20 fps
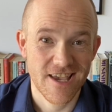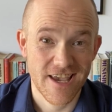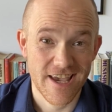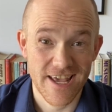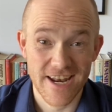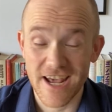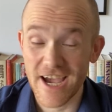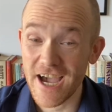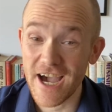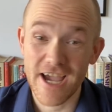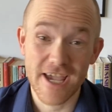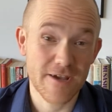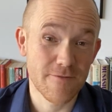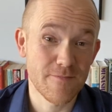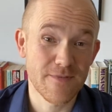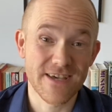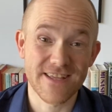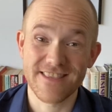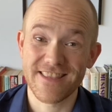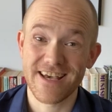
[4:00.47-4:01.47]
And I
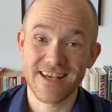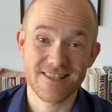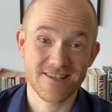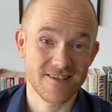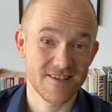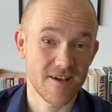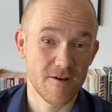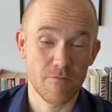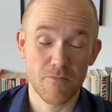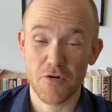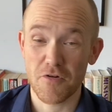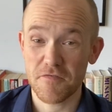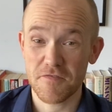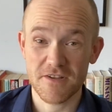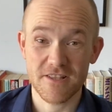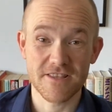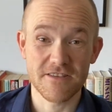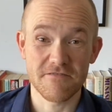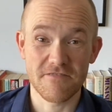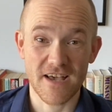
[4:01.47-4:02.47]
admit that's a
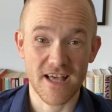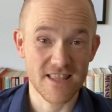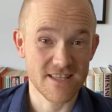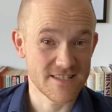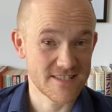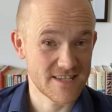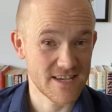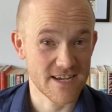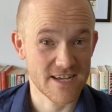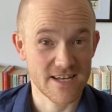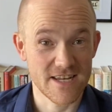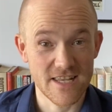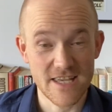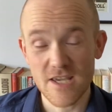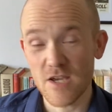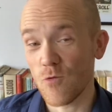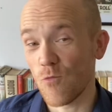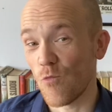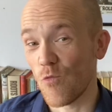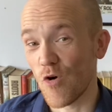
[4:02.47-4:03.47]
perfectly valid
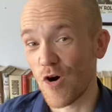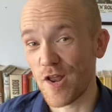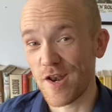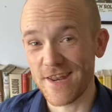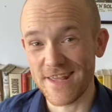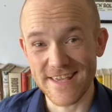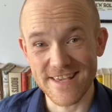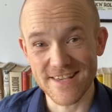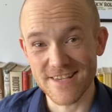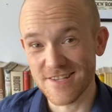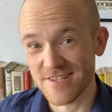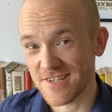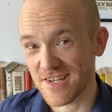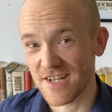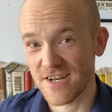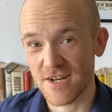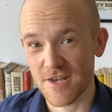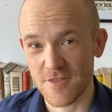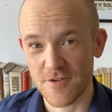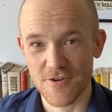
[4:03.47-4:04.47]
technique. One is,
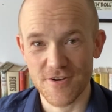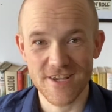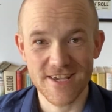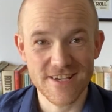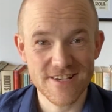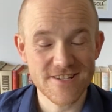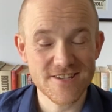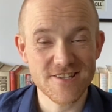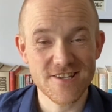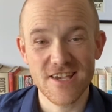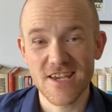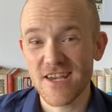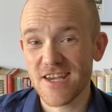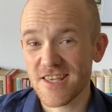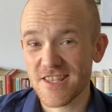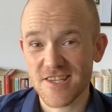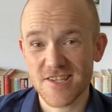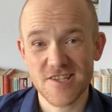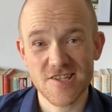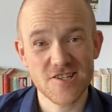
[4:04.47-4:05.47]
another is.
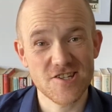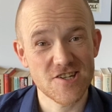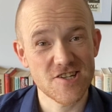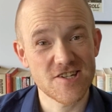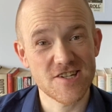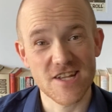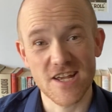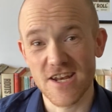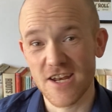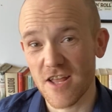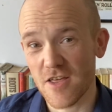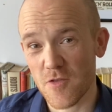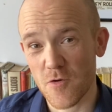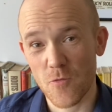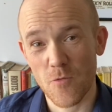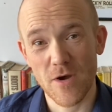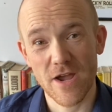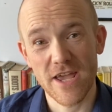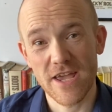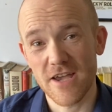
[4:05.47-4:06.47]
This is just another
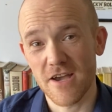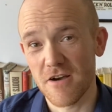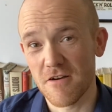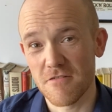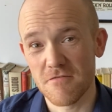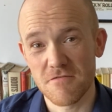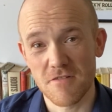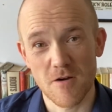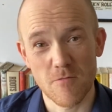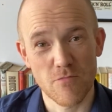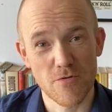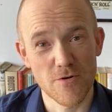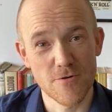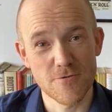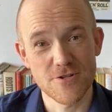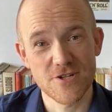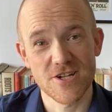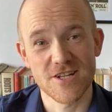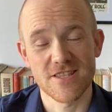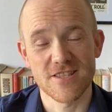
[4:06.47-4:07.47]
way of
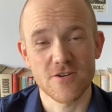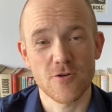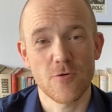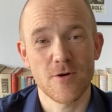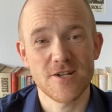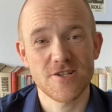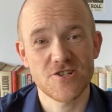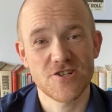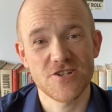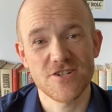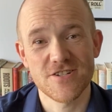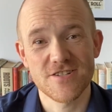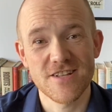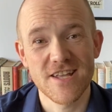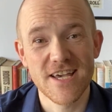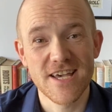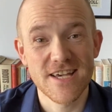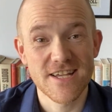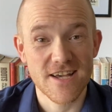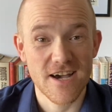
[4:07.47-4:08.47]
approaching the question
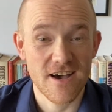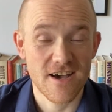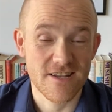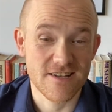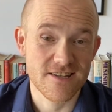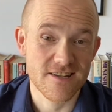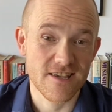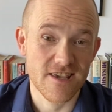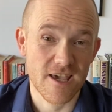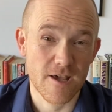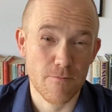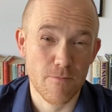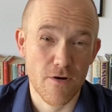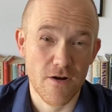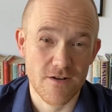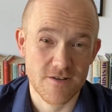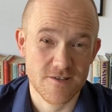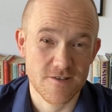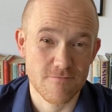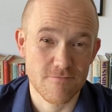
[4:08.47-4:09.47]
to get
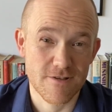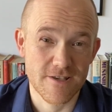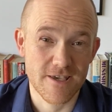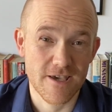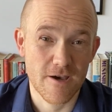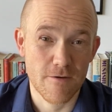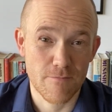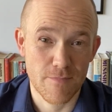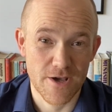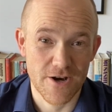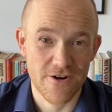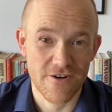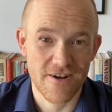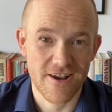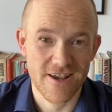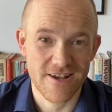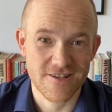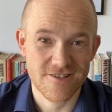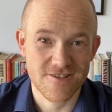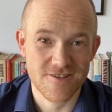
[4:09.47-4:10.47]
possibly a better
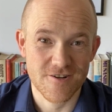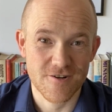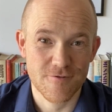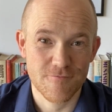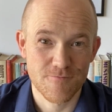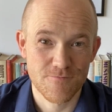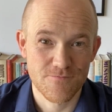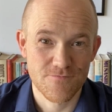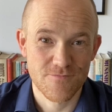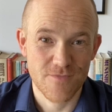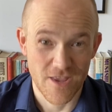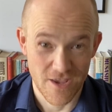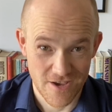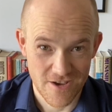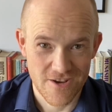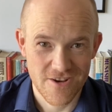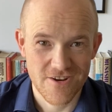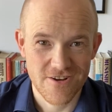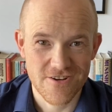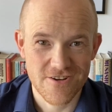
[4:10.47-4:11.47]
answer.
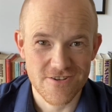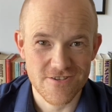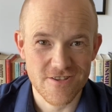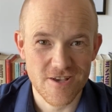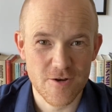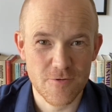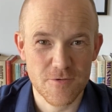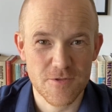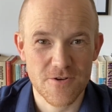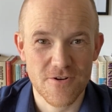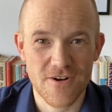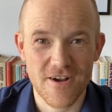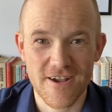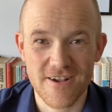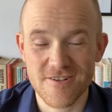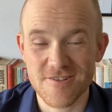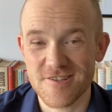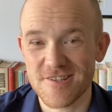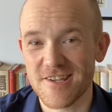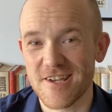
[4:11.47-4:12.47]
Good luck with your
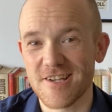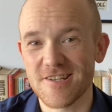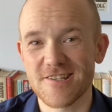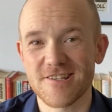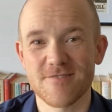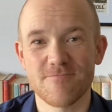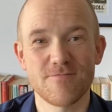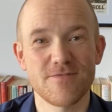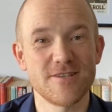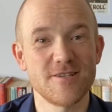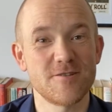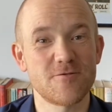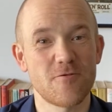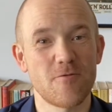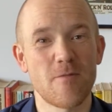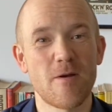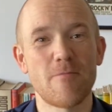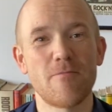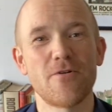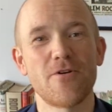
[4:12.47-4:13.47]
IELTS test. Please
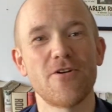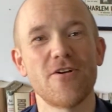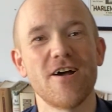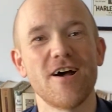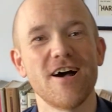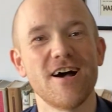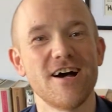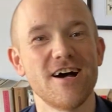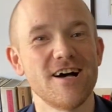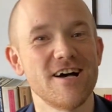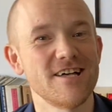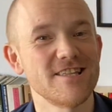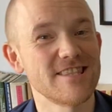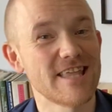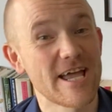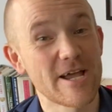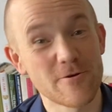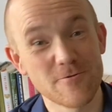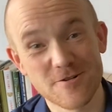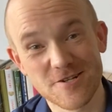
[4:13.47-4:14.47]
remember,
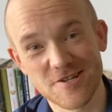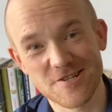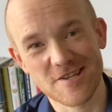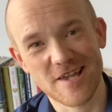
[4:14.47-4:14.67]
language is a